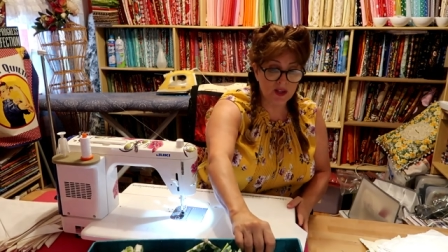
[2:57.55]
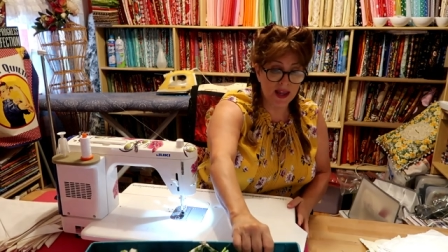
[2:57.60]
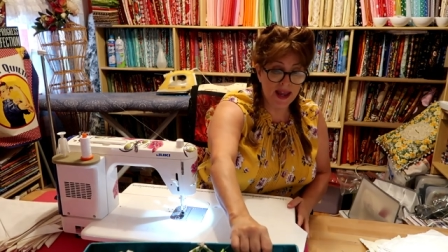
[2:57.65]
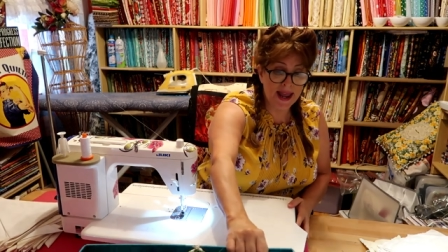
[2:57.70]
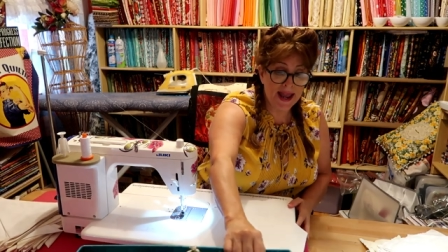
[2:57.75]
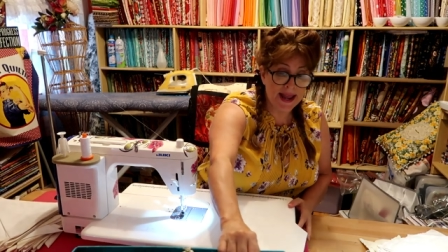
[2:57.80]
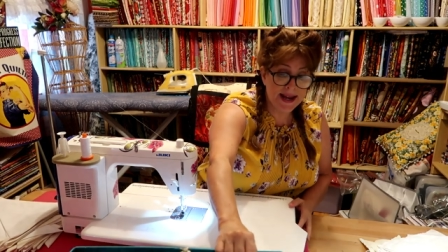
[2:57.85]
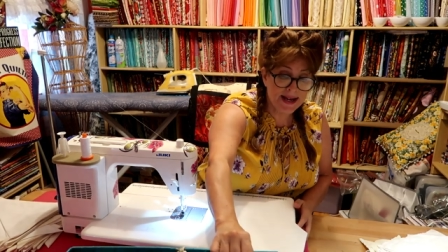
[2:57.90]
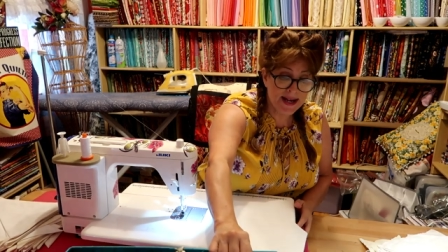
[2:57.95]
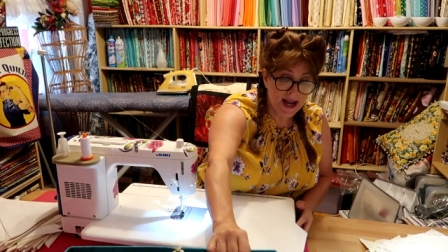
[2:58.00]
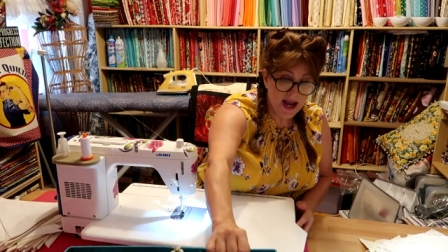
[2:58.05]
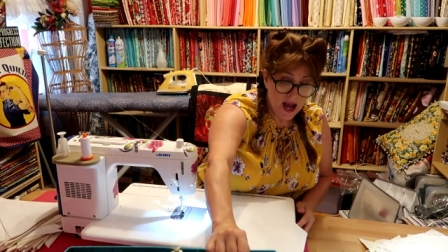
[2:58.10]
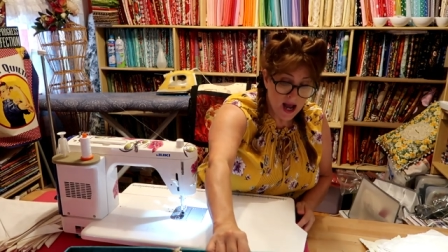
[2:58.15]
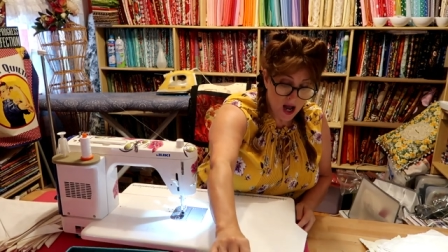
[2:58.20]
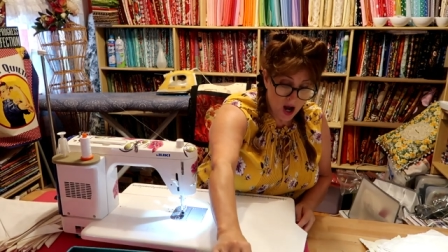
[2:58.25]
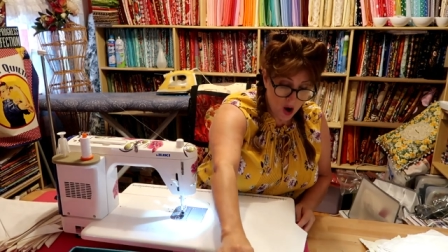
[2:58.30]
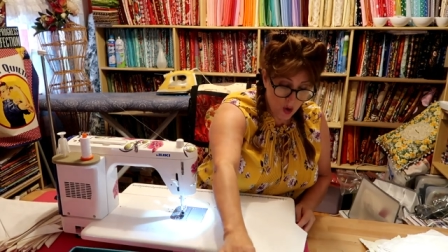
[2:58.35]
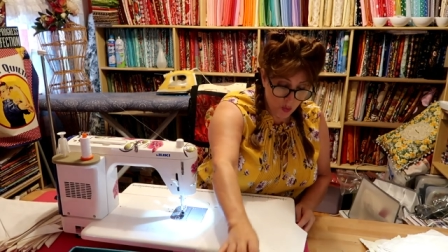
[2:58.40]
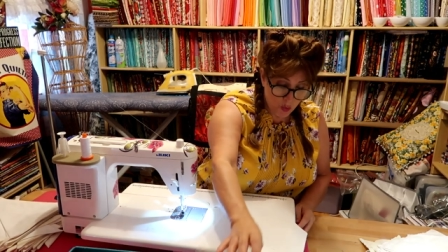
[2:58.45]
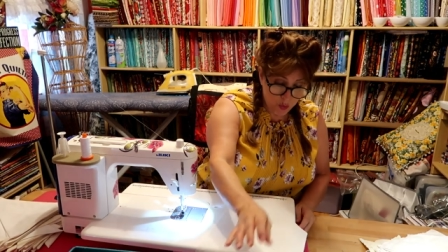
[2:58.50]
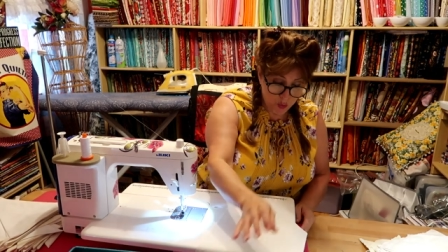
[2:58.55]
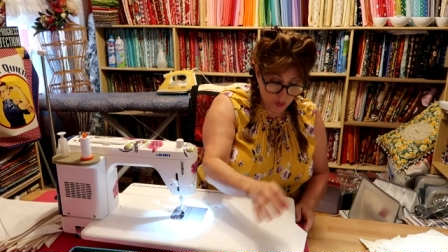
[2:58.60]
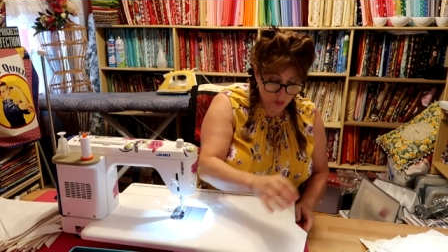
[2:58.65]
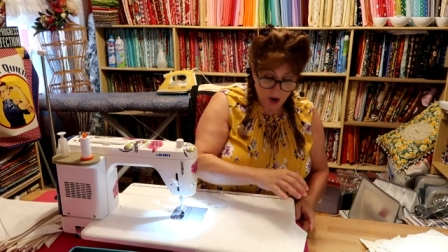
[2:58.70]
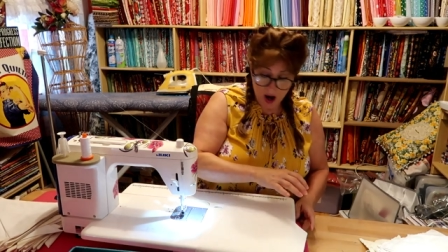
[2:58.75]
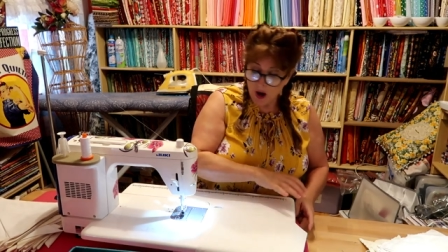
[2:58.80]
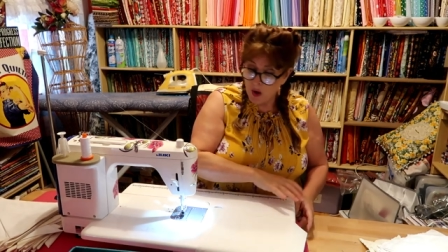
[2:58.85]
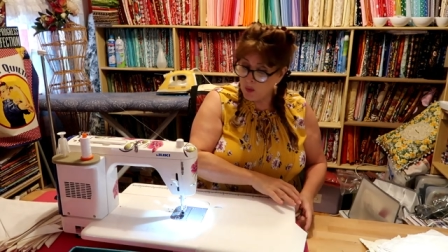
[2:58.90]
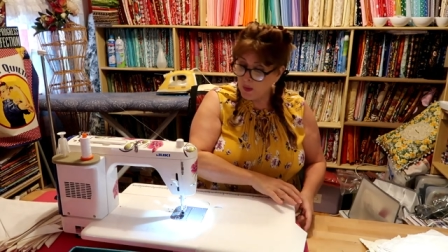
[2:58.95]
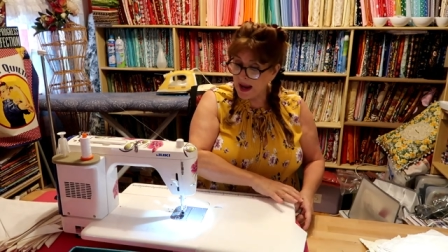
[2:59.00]
and
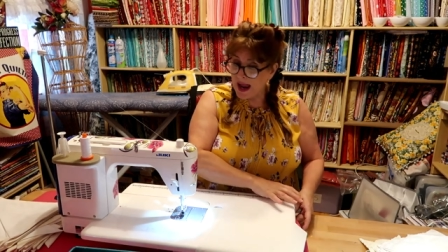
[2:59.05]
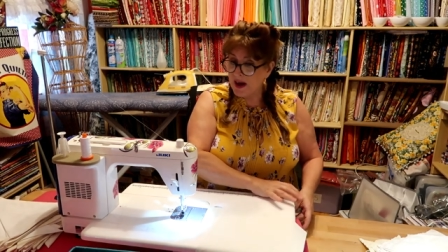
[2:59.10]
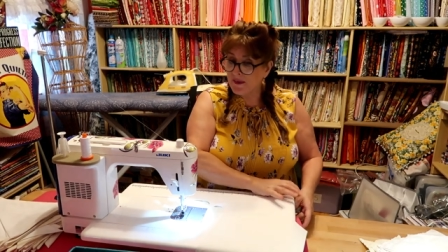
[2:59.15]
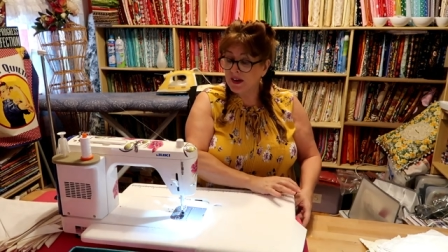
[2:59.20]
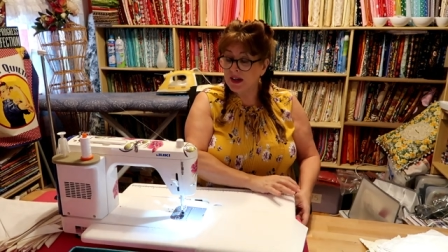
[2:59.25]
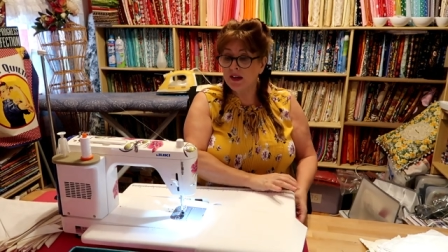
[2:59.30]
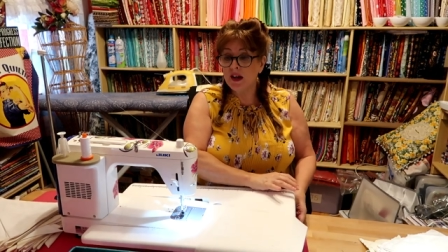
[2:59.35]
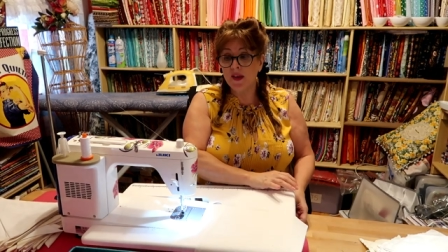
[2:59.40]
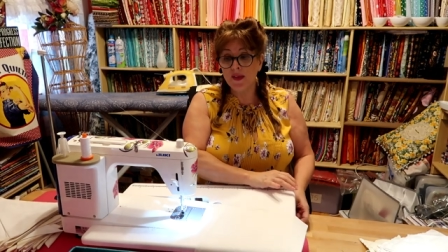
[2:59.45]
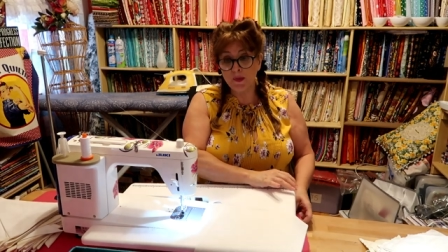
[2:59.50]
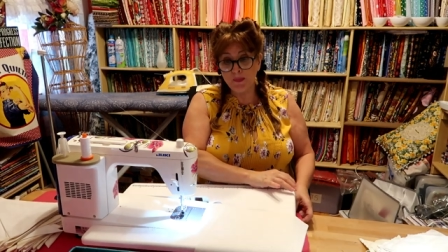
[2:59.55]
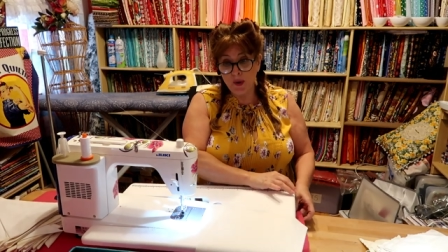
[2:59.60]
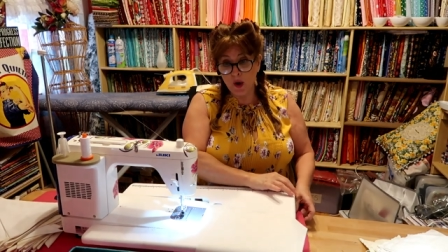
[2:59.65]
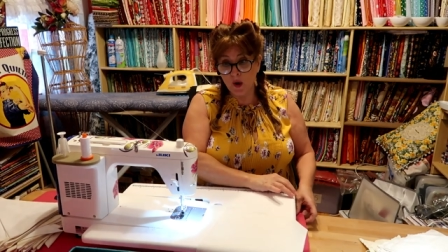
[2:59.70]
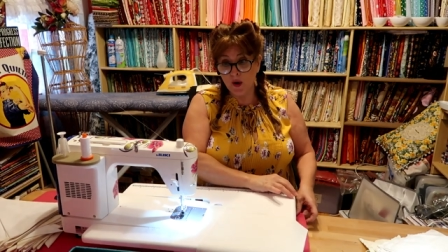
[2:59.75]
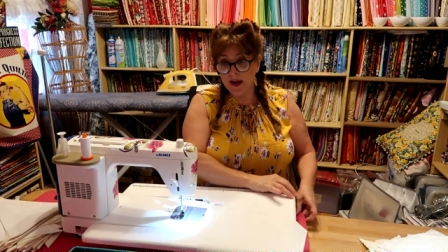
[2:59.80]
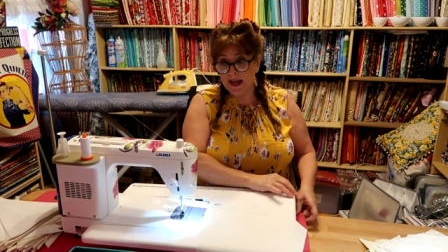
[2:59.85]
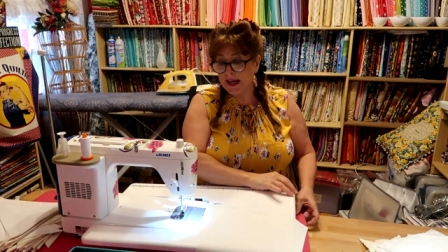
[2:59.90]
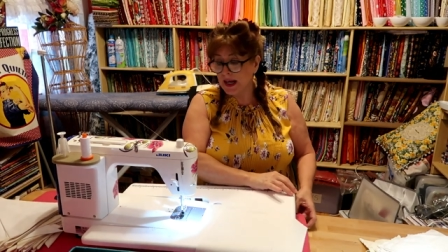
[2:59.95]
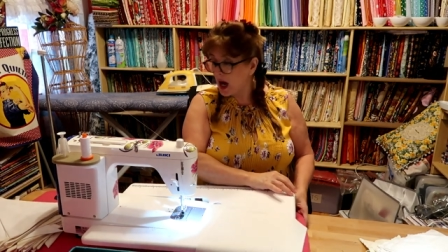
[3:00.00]
uh, we have another party